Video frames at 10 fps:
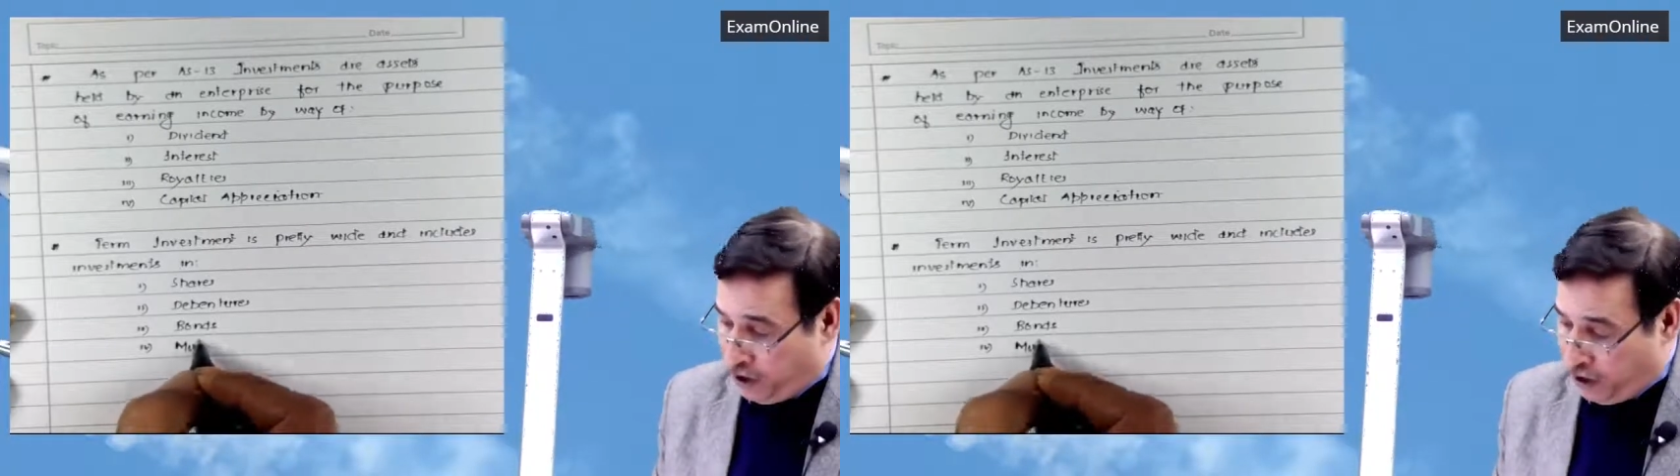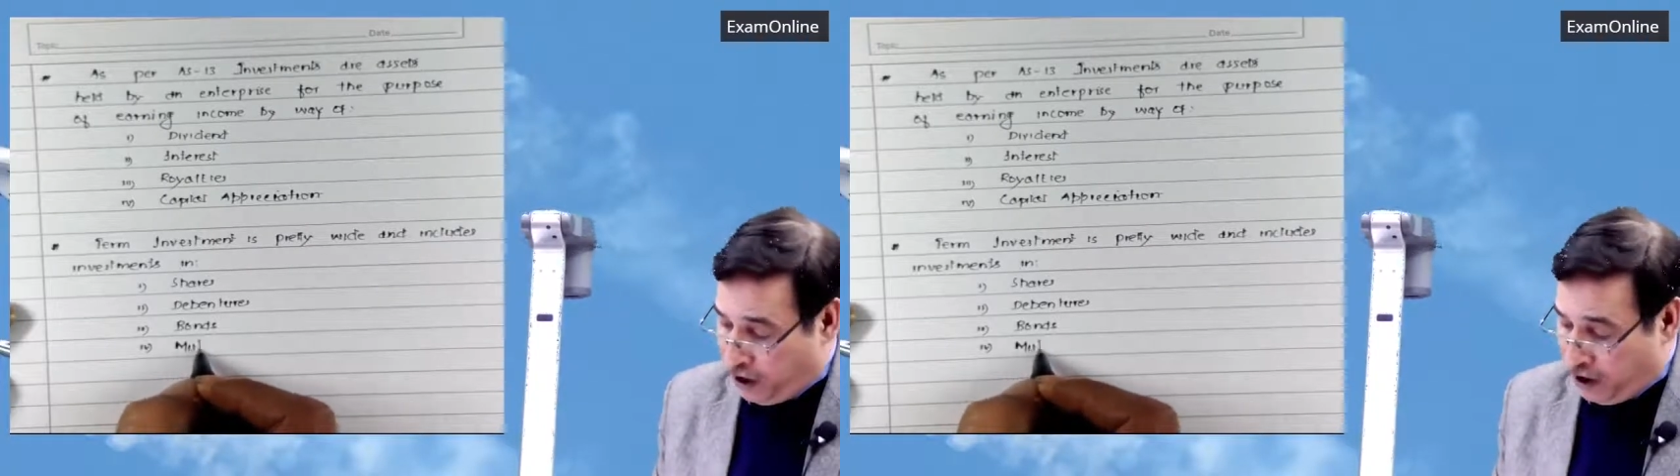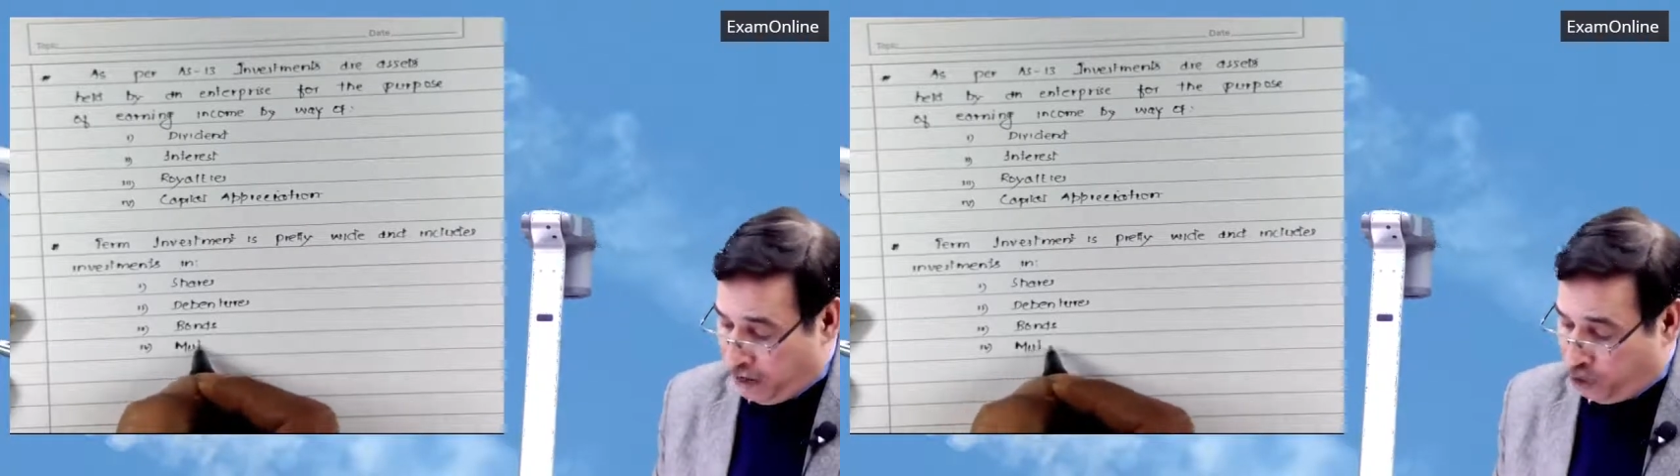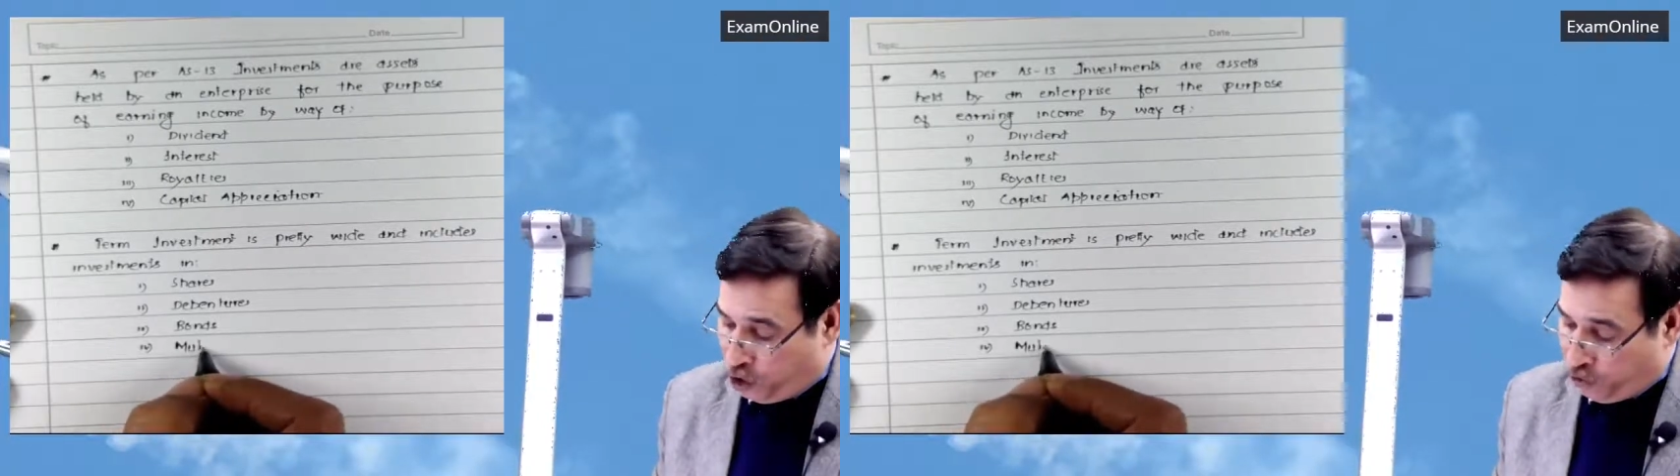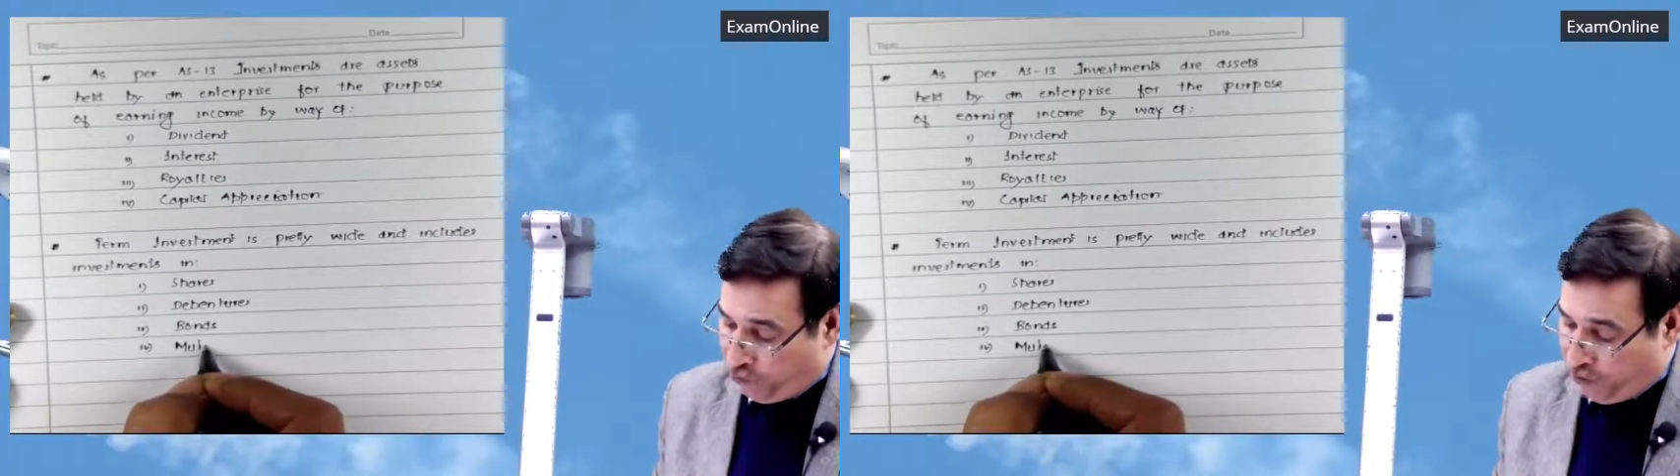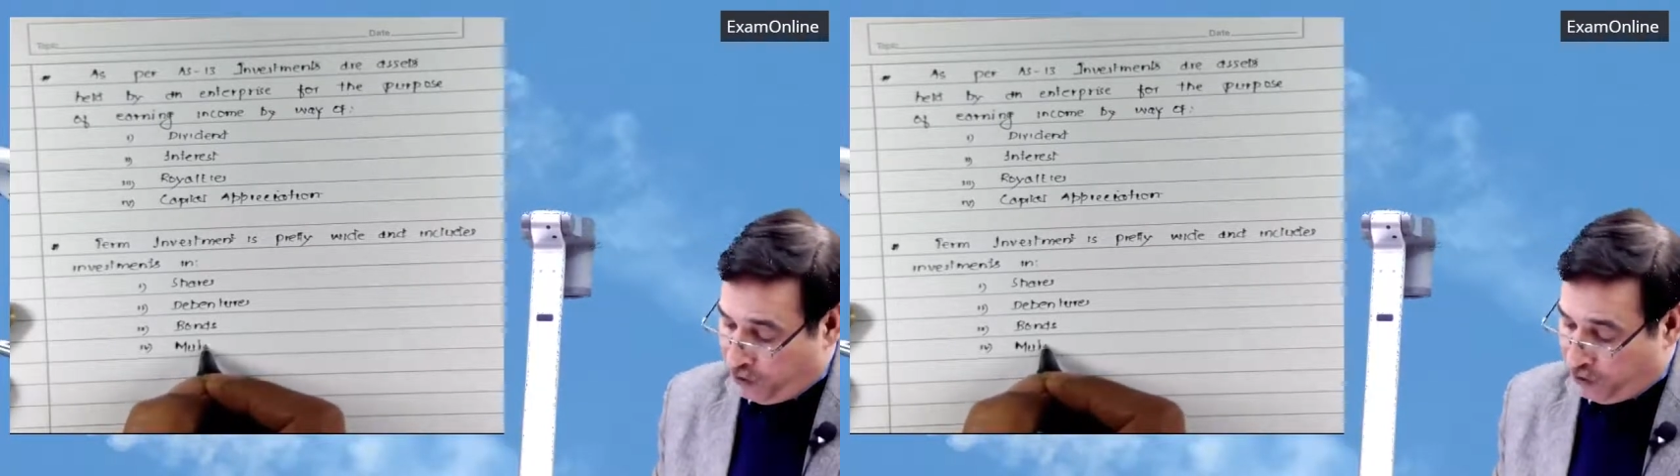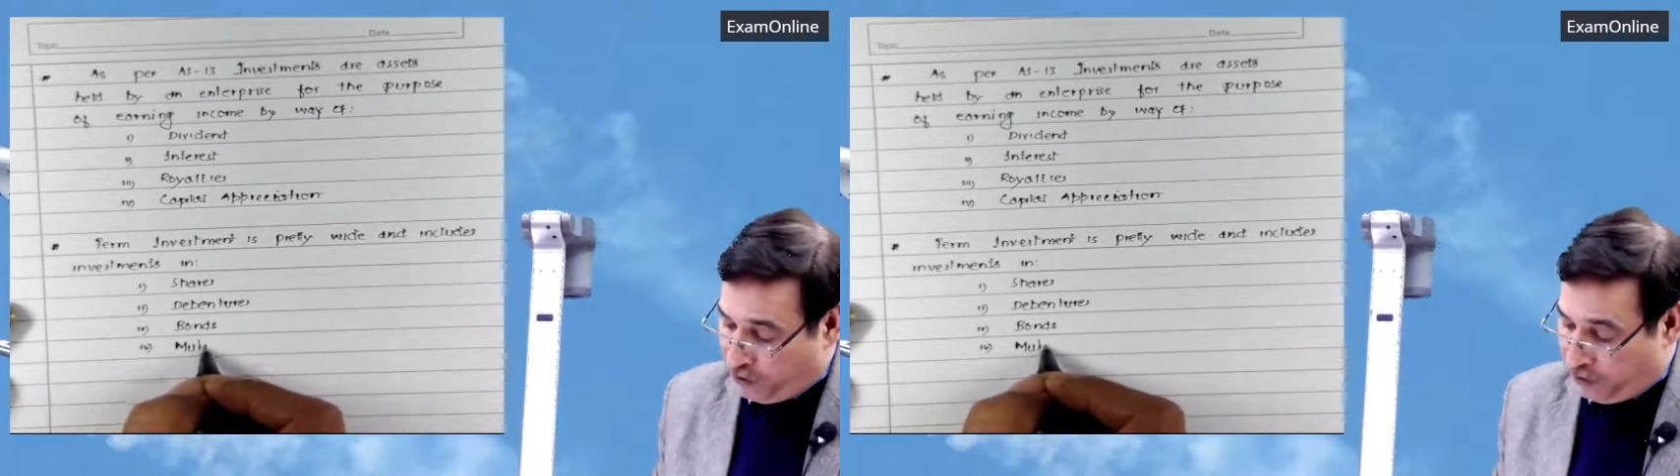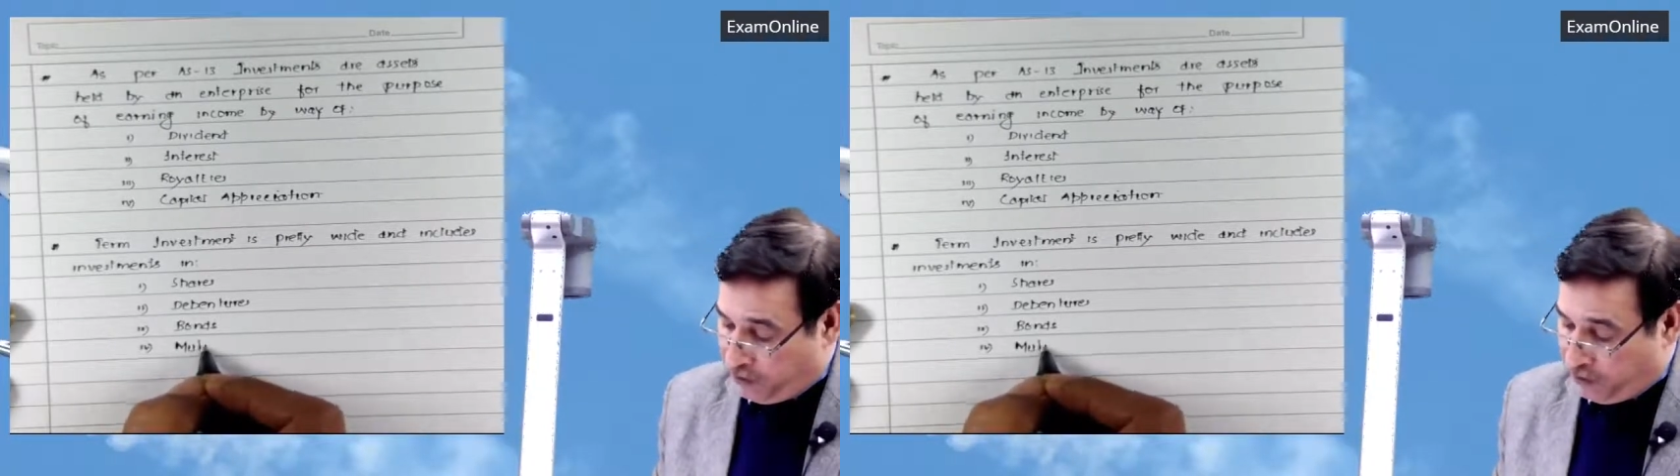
regarding mutual funds.